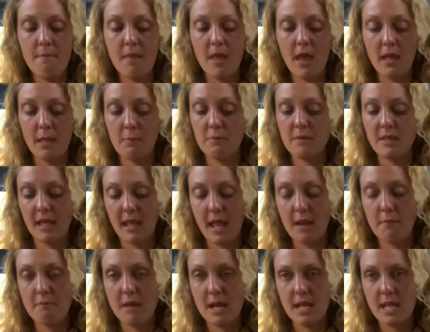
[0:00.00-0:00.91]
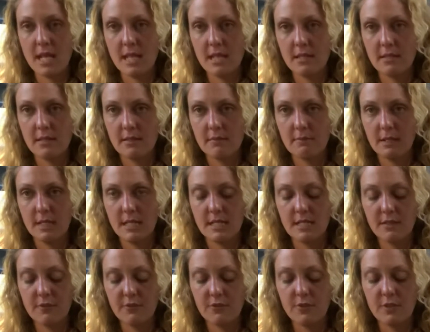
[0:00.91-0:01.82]
Again, many
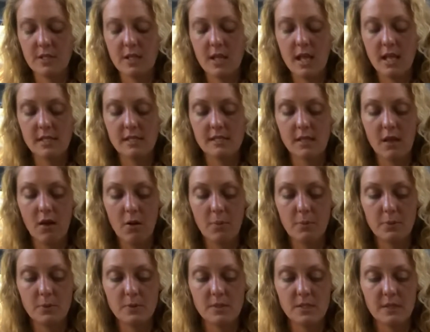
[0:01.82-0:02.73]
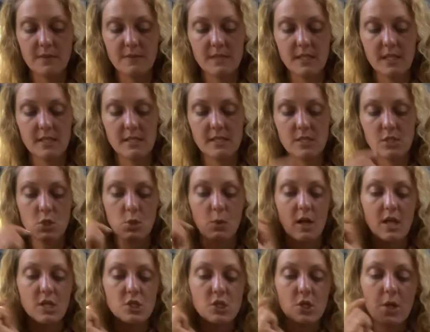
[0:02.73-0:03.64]
different examples of said
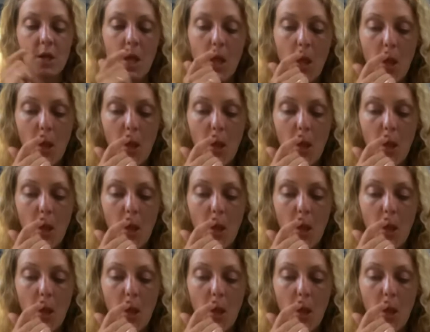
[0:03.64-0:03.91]
situation.